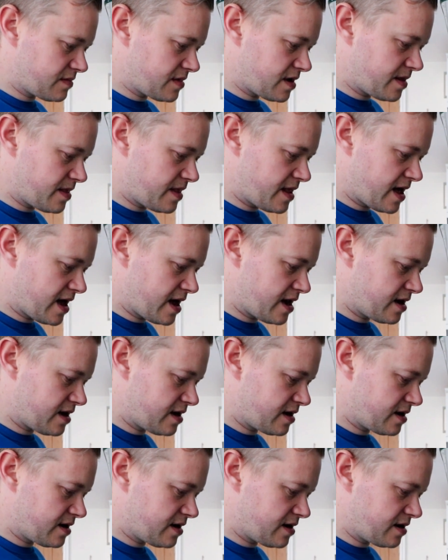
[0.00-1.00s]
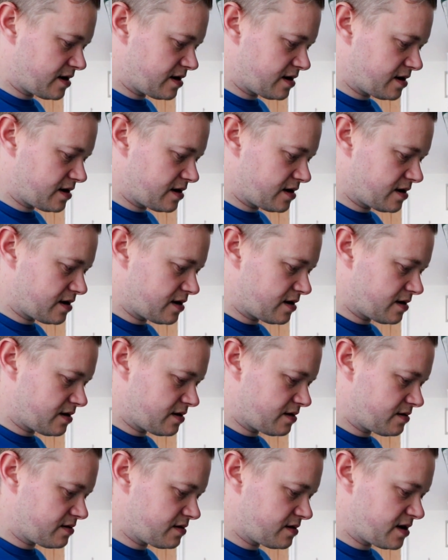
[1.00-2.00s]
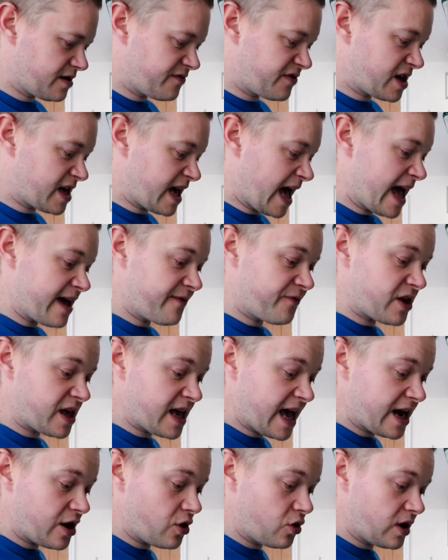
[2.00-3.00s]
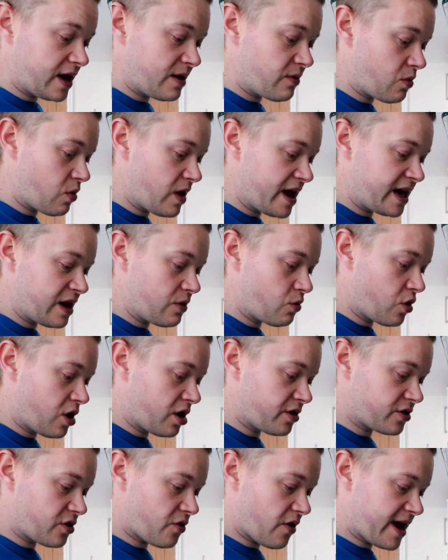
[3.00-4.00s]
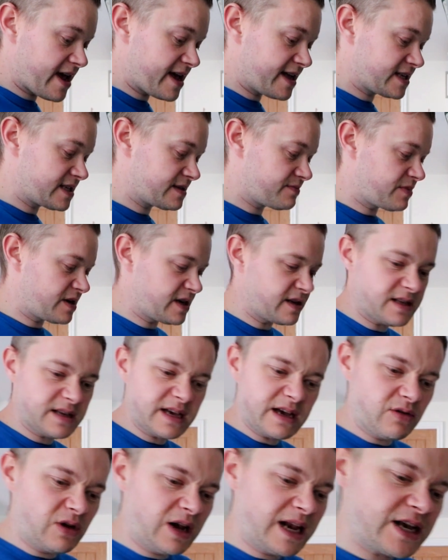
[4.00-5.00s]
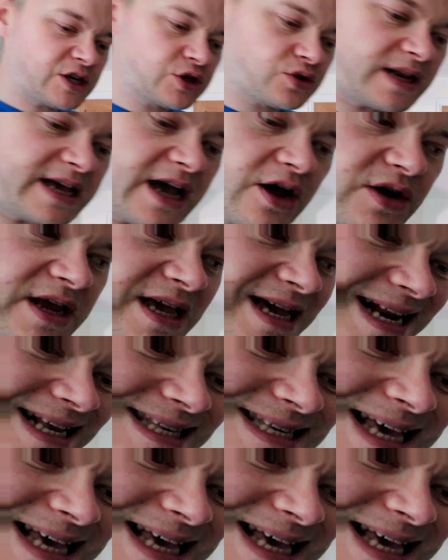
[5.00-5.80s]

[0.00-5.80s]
And then, if you can get it all in one, great. But it will literally only going to